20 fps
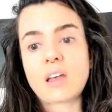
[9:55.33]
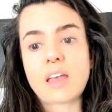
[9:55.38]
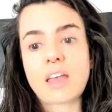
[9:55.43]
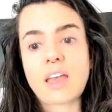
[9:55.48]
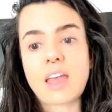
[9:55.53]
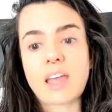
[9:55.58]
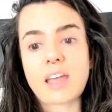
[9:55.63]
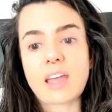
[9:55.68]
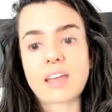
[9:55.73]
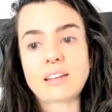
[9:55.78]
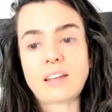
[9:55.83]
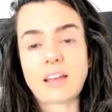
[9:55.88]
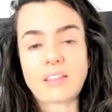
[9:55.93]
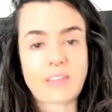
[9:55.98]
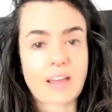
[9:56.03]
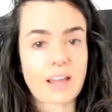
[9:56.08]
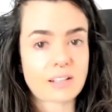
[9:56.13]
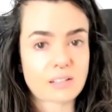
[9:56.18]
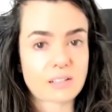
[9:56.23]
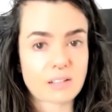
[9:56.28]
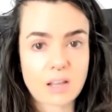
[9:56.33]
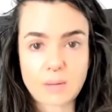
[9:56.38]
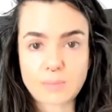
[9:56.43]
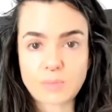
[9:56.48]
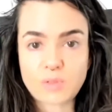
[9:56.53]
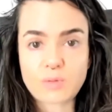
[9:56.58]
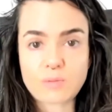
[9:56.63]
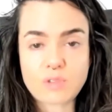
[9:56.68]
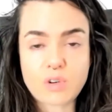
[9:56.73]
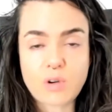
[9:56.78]
And that
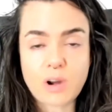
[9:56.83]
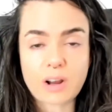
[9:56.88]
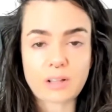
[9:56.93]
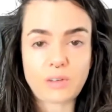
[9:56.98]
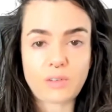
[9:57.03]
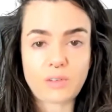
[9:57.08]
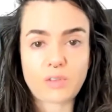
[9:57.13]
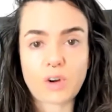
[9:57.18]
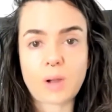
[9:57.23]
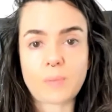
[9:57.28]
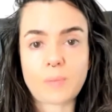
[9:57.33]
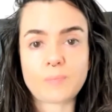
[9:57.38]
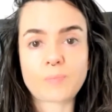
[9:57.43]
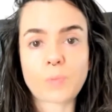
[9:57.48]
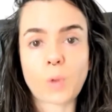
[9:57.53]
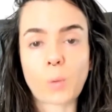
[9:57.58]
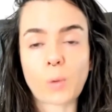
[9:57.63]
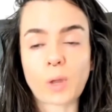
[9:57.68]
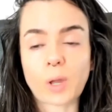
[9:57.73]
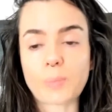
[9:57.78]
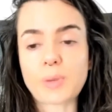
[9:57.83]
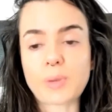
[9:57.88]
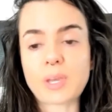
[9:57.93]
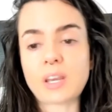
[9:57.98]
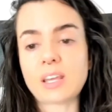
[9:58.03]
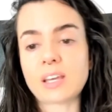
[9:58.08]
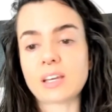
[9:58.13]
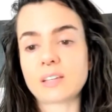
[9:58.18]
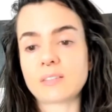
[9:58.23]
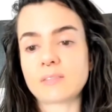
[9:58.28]
comes from directly from
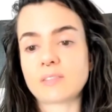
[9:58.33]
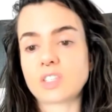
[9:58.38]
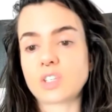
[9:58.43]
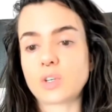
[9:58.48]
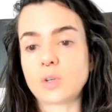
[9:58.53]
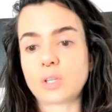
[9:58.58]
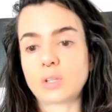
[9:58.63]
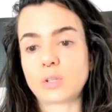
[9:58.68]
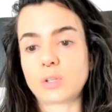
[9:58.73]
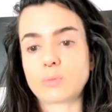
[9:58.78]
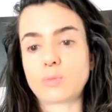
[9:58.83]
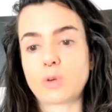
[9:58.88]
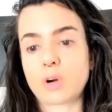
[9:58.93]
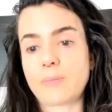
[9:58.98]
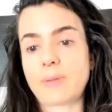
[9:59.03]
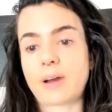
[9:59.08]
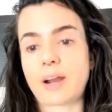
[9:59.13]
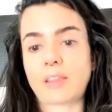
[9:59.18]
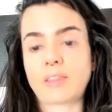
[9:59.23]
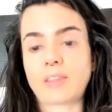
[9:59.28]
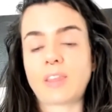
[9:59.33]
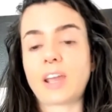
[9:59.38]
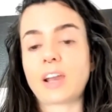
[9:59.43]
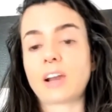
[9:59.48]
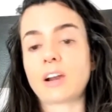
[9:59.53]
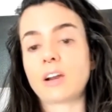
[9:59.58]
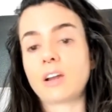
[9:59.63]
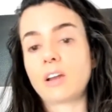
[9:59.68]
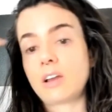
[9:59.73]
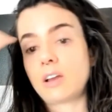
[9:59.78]
Wikipedia. So you can learn more about it
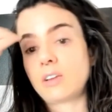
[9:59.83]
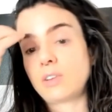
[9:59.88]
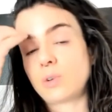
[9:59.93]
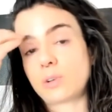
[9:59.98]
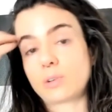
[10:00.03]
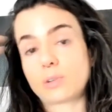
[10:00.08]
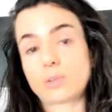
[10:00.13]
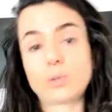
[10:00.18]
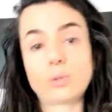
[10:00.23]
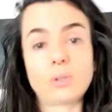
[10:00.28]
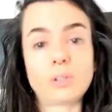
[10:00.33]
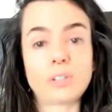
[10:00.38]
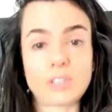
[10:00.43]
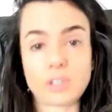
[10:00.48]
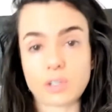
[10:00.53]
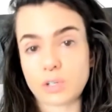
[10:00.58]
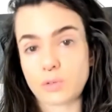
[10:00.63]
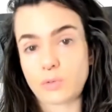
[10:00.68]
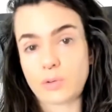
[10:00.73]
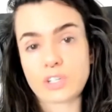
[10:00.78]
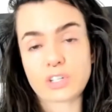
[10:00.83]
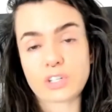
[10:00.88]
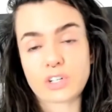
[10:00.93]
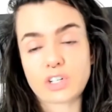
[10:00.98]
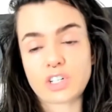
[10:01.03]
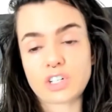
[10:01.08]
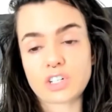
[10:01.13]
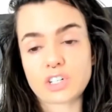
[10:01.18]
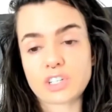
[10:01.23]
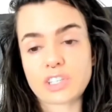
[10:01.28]
there. You can Google it, you can research
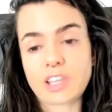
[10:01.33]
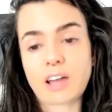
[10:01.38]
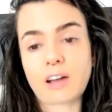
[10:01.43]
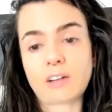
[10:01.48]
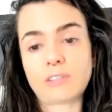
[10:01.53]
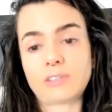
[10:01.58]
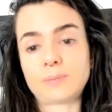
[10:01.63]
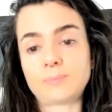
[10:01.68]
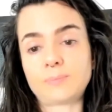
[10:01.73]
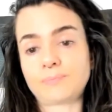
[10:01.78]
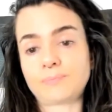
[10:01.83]
it yourself.